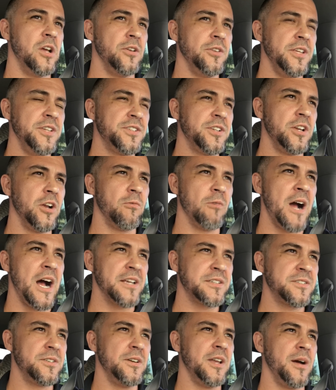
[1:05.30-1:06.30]
know, these are your
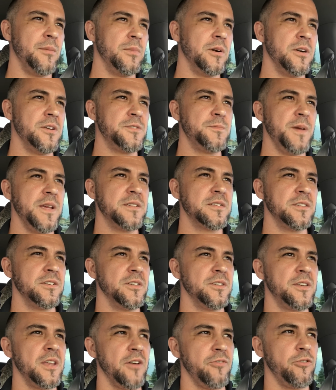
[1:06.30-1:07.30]
roster numbers based on
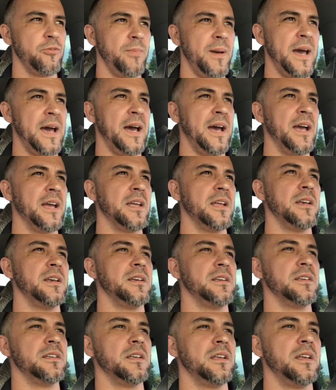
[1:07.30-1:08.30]
your duffel bag
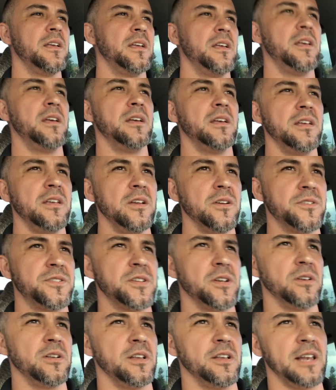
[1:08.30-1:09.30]
and
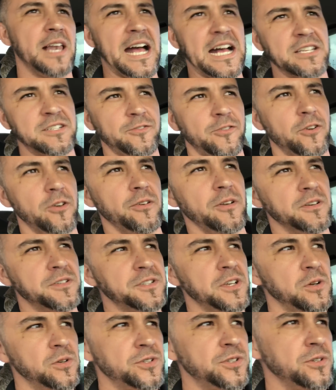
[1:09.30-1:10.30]
the last four, your
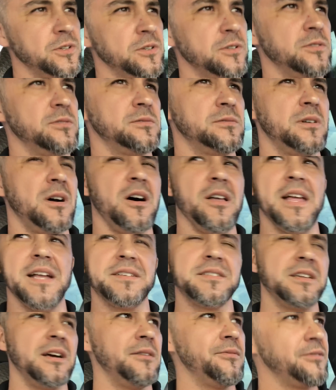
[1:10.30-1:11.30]
social, all that
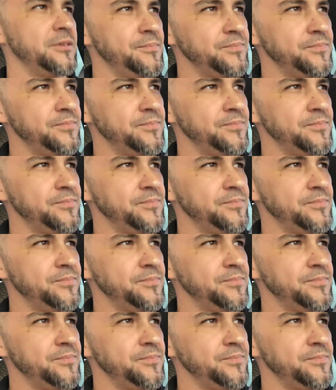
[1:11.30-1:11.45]
stuff.